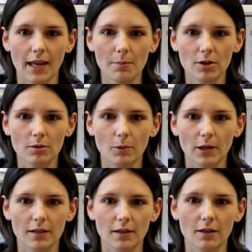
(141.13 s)

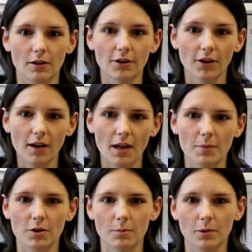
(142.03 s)
hematopoietic or
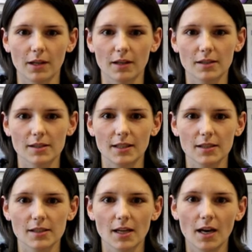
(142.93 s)
non-hematopoietic
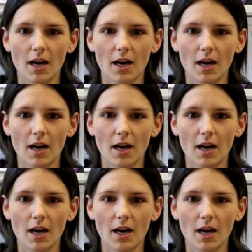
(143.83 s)
cells